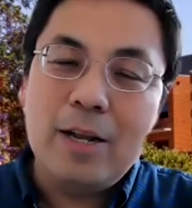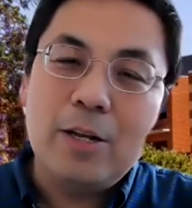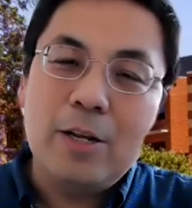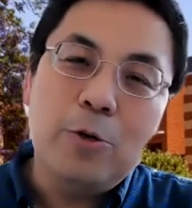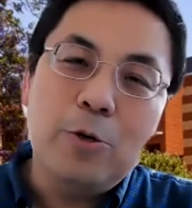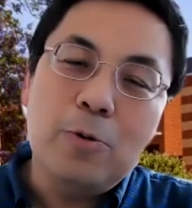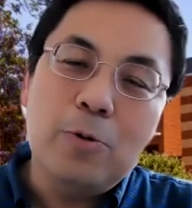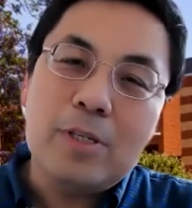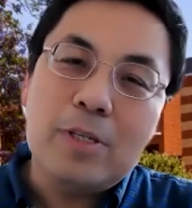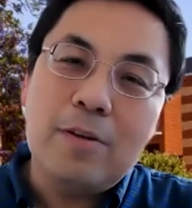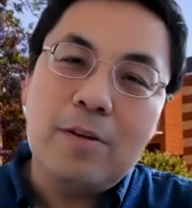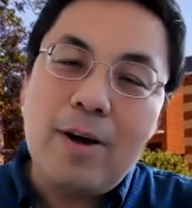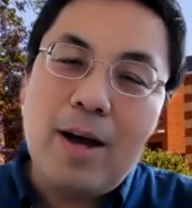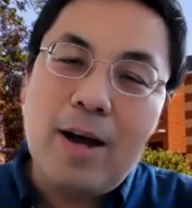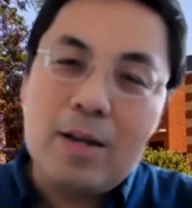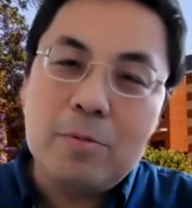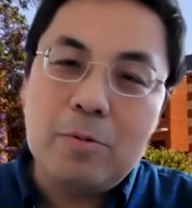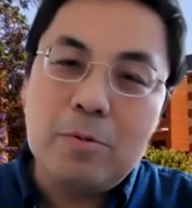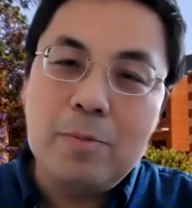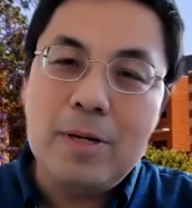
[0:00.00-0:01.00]
new
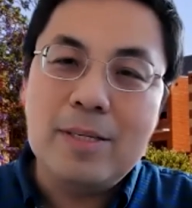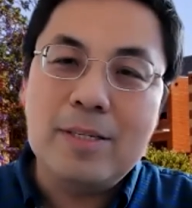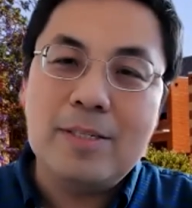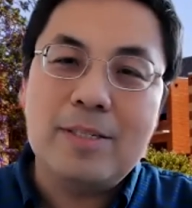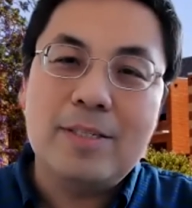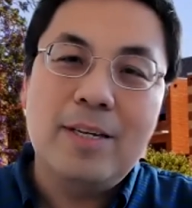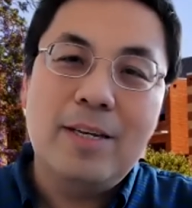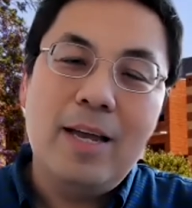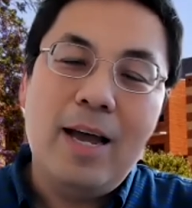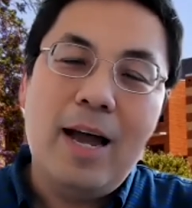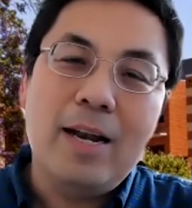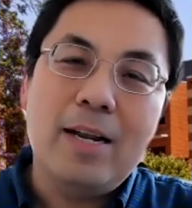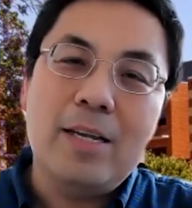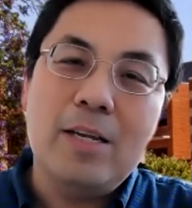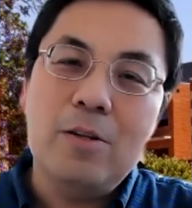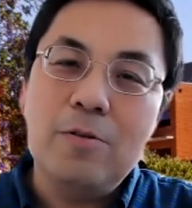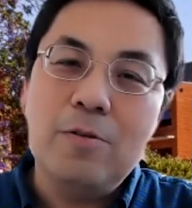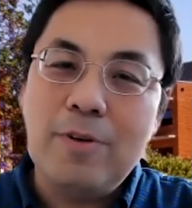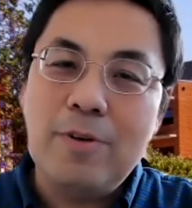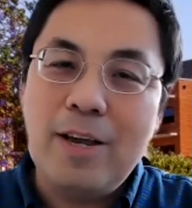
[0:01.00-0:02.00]
developments and
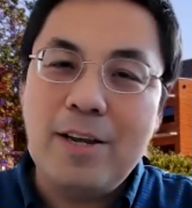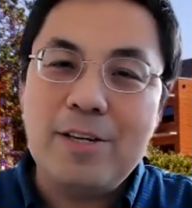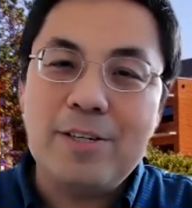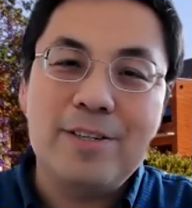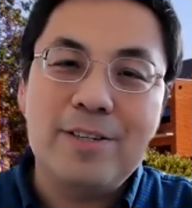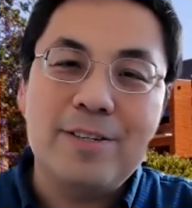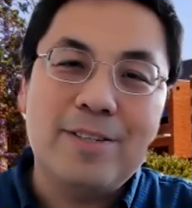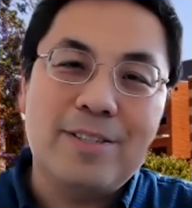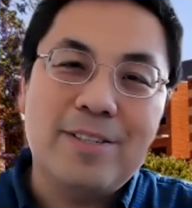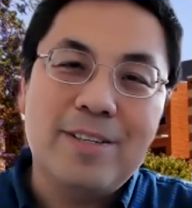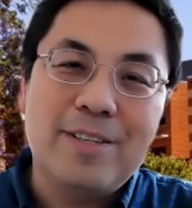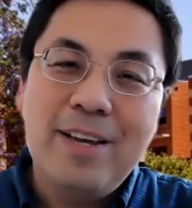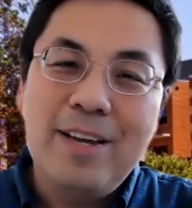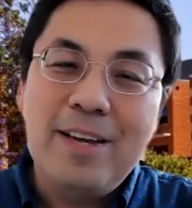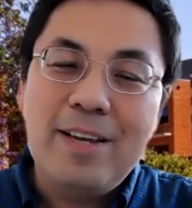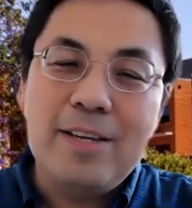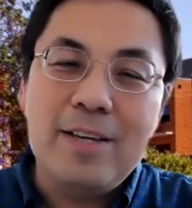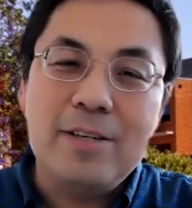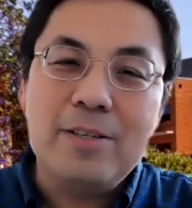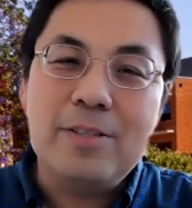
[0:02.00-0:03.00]
innovations
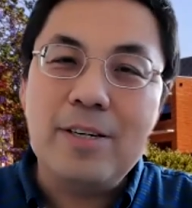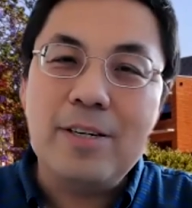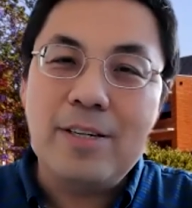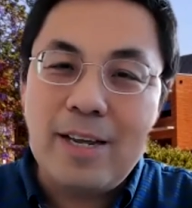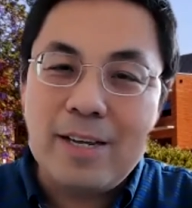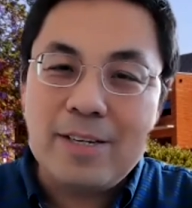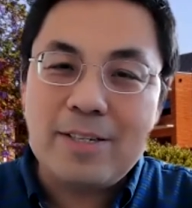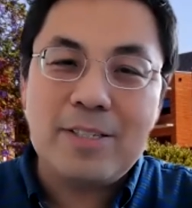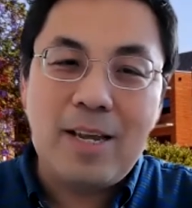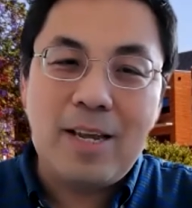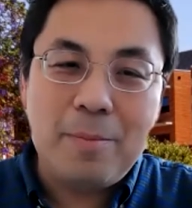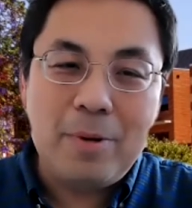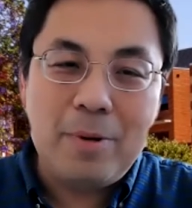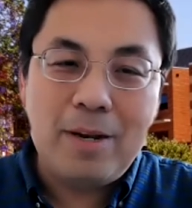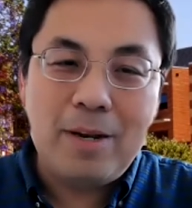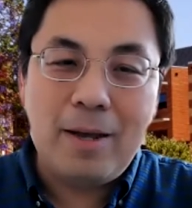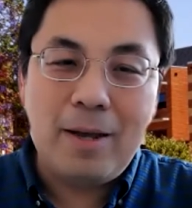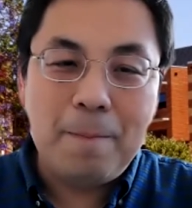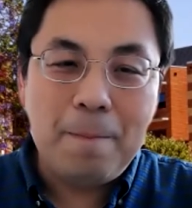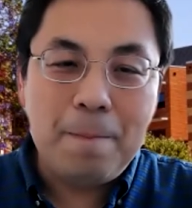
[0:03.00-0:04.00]
in today's
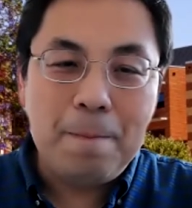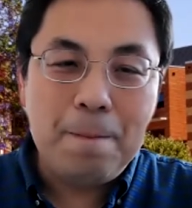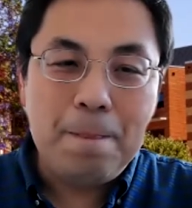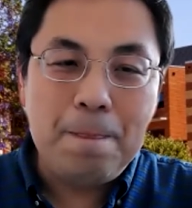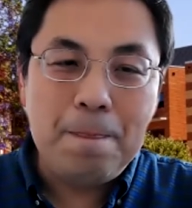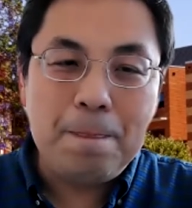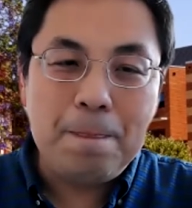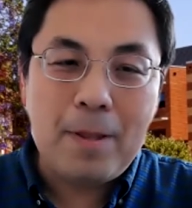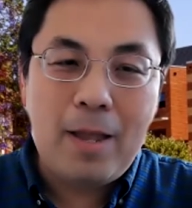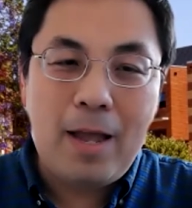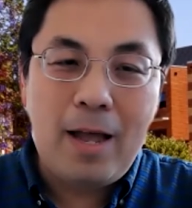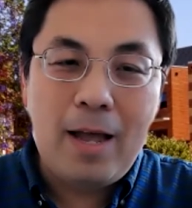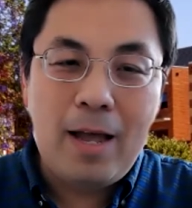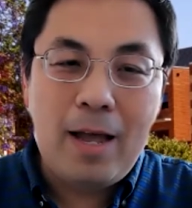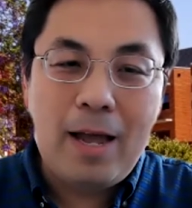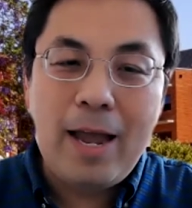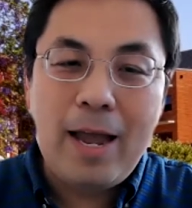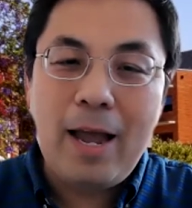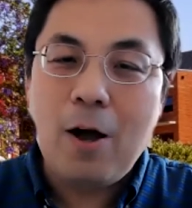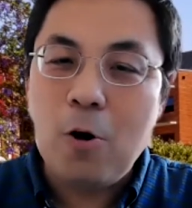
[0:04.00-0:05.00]
seminar.
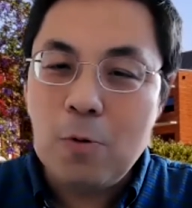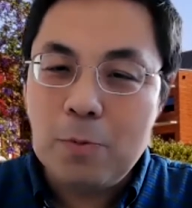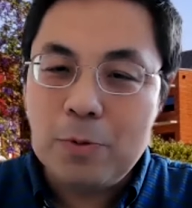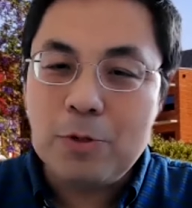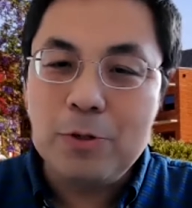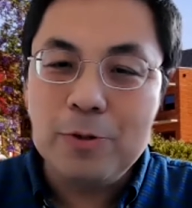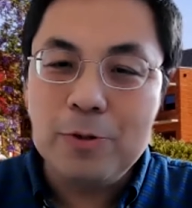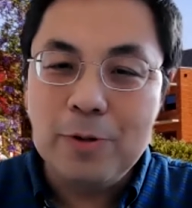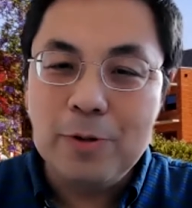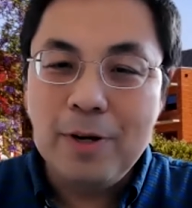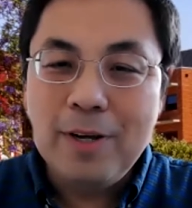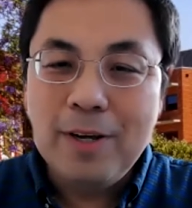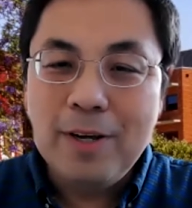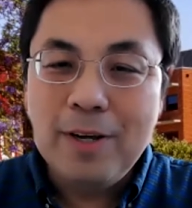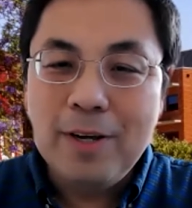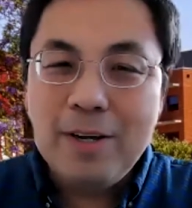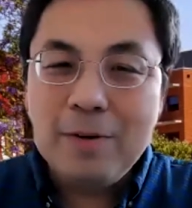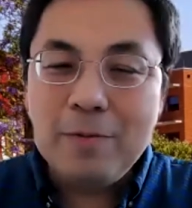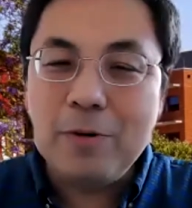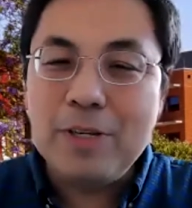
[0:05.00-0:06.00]
I hope you
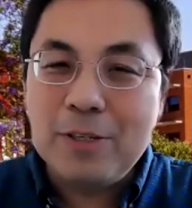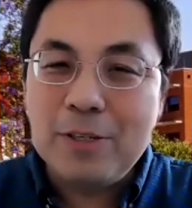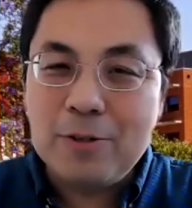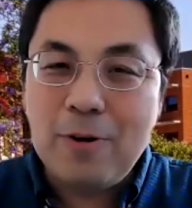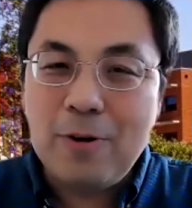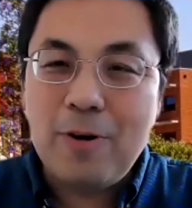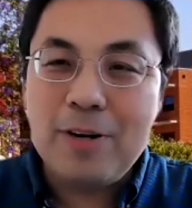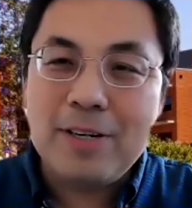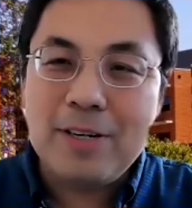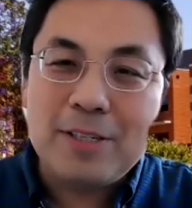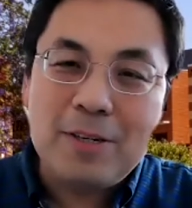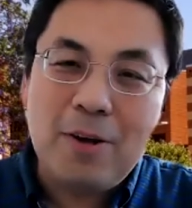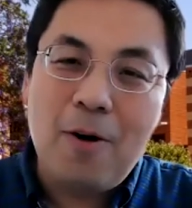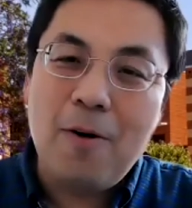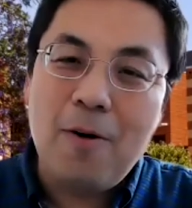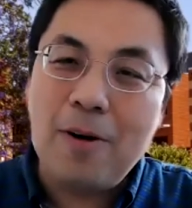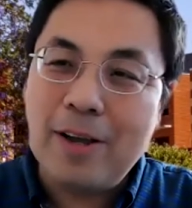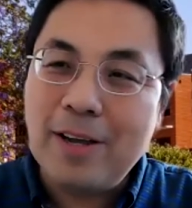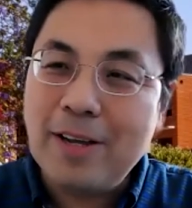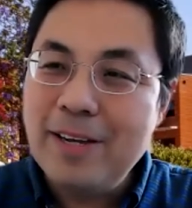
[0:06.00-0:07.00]
will enjoy the
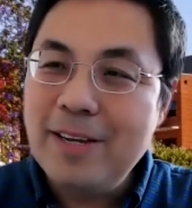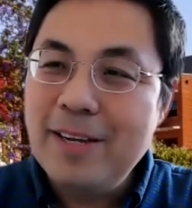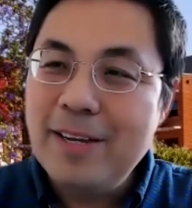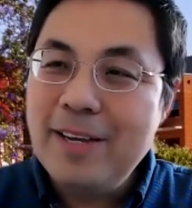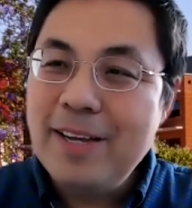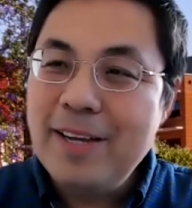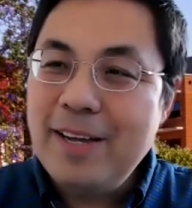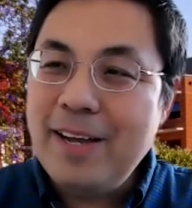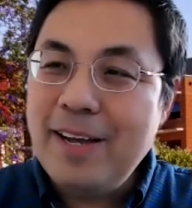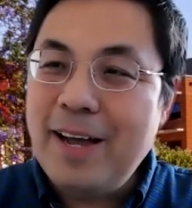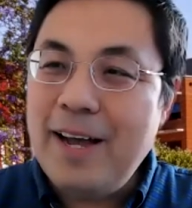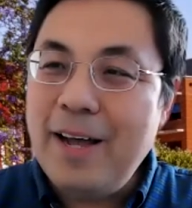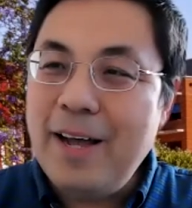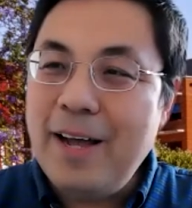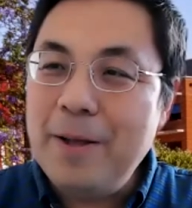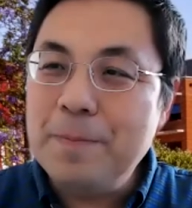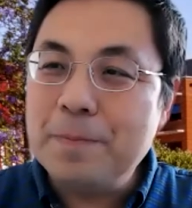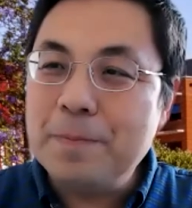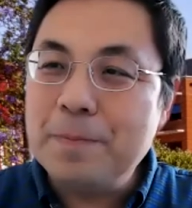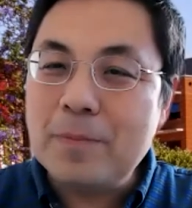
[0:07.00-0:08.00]
talk.
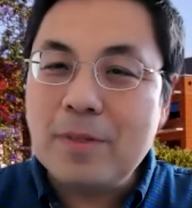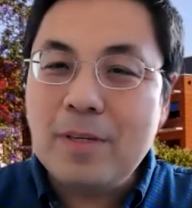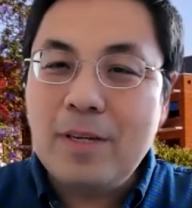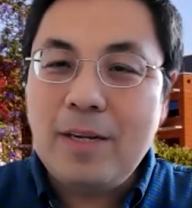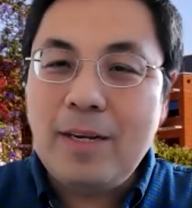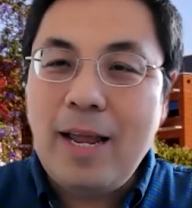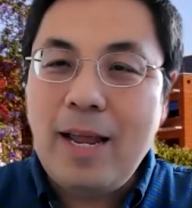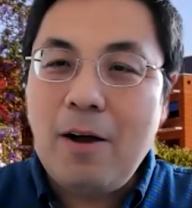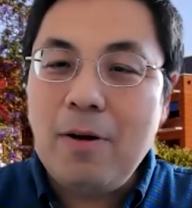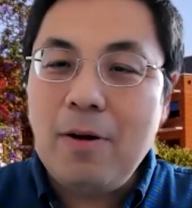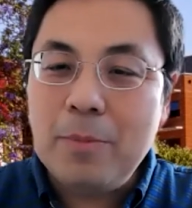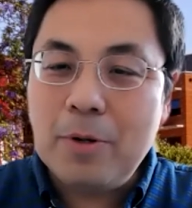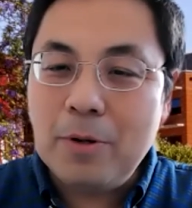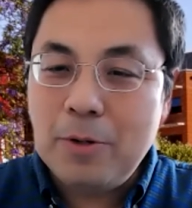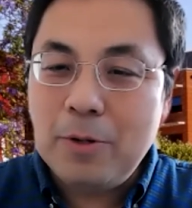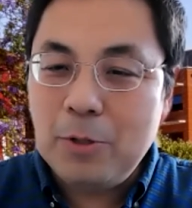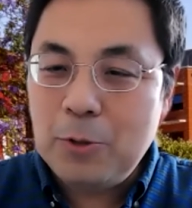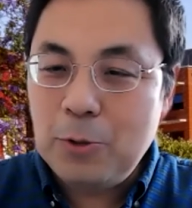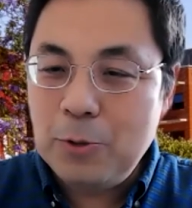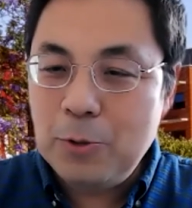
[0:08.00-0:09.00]
Now I'm
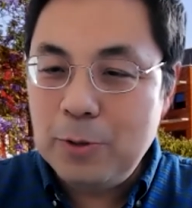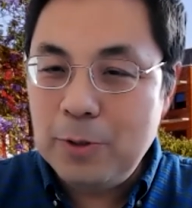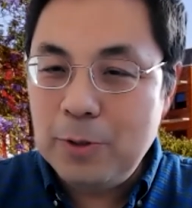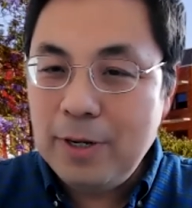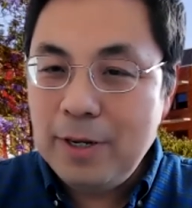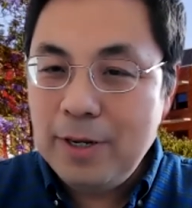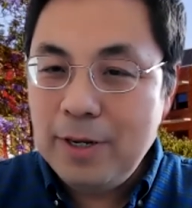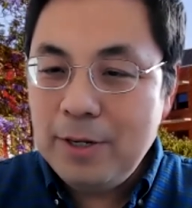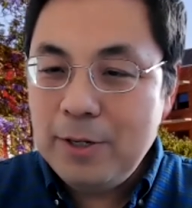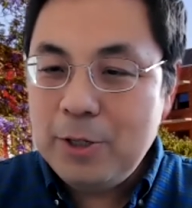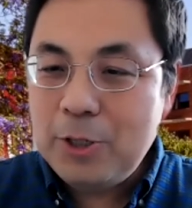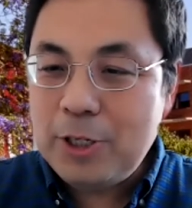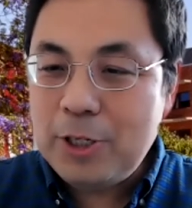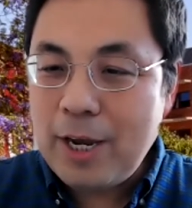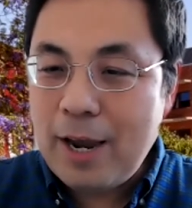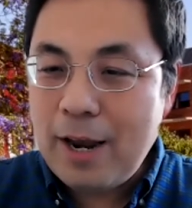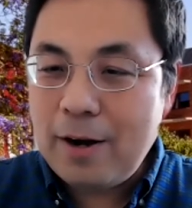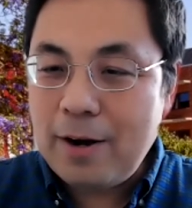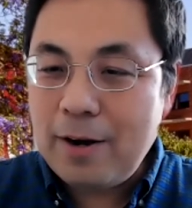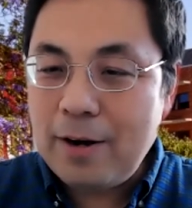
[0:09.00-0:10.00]
going to
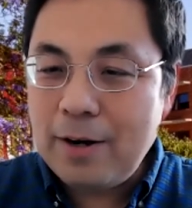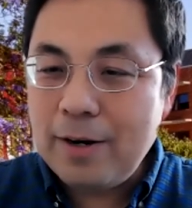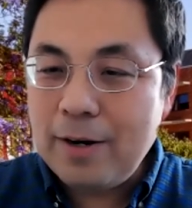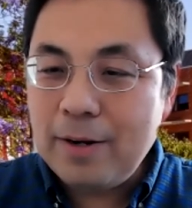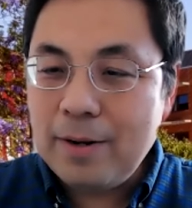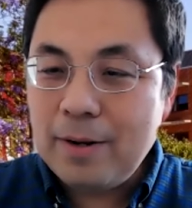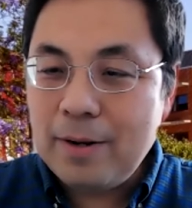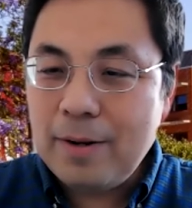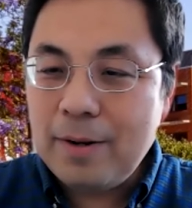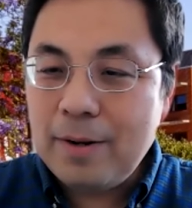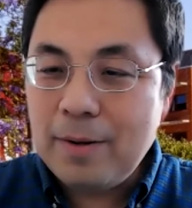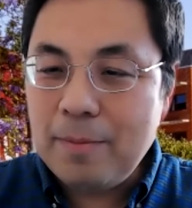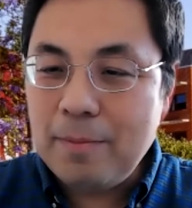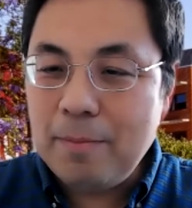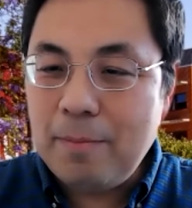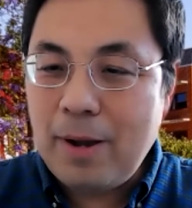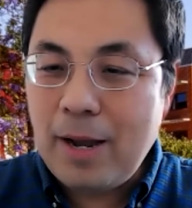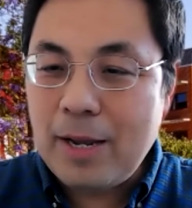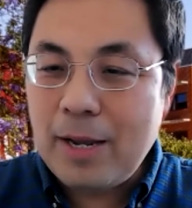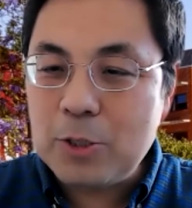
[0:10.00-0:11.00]
share
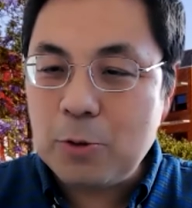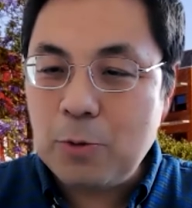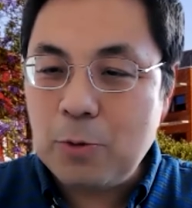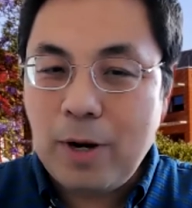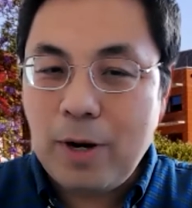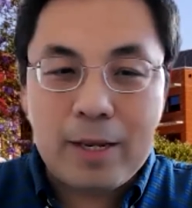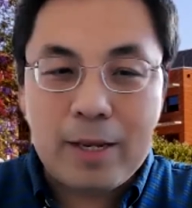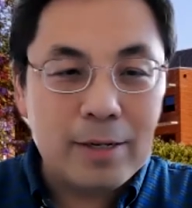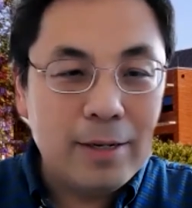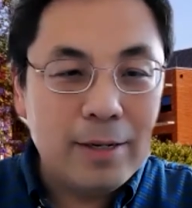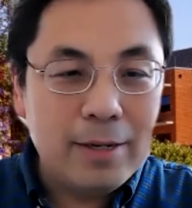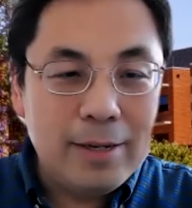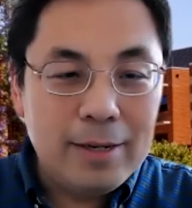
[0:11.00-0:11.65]
my screen.